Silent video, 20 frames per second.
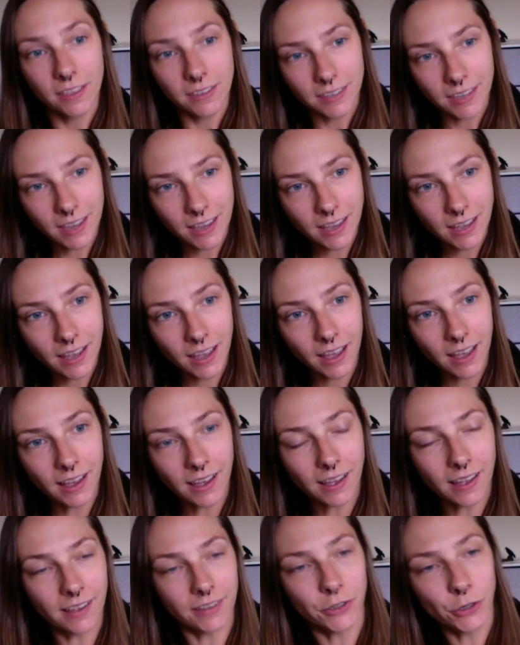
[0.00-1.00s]

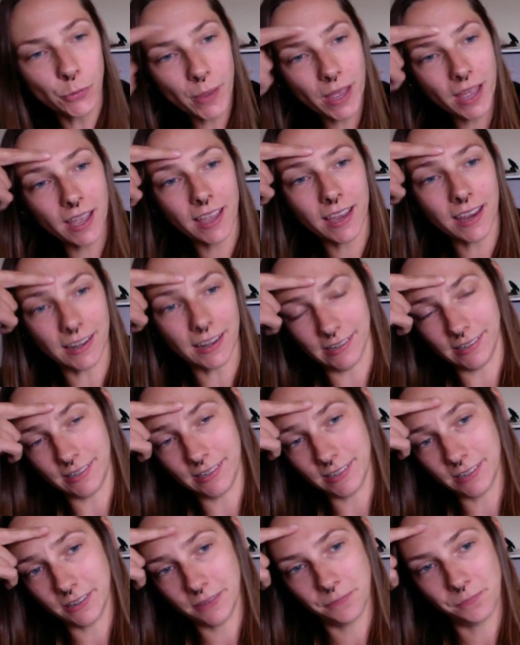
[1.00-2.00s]
Yeah! Your
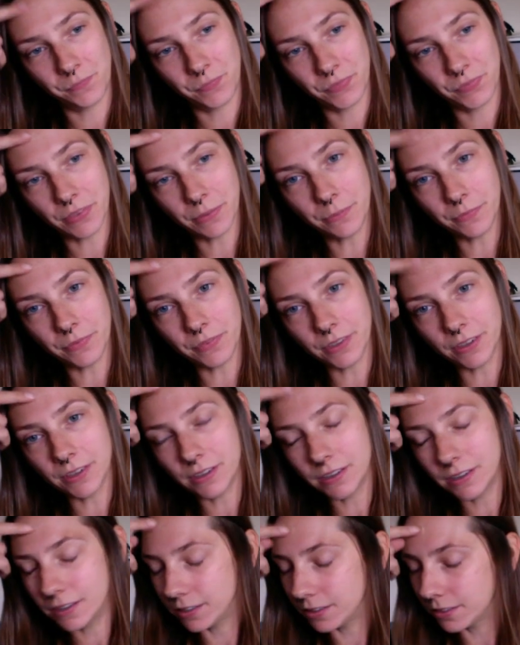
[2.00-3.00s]
mind. The,
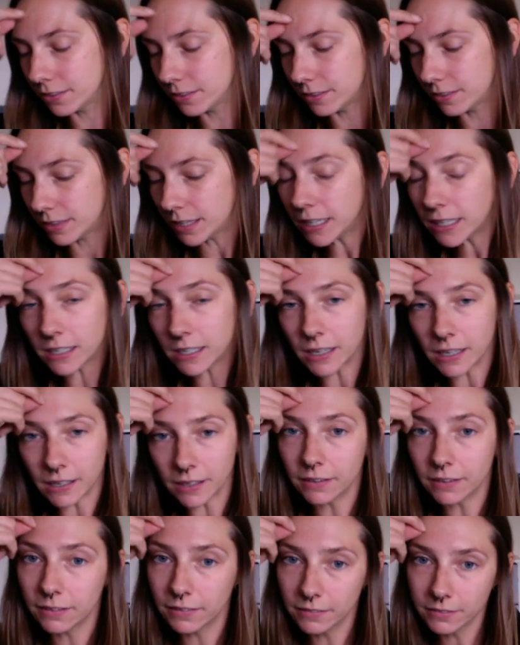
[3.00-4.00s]
the
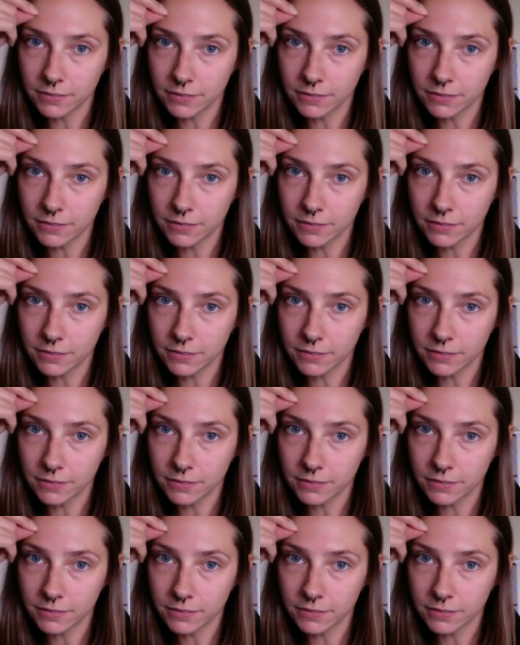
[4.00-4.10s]
thinking.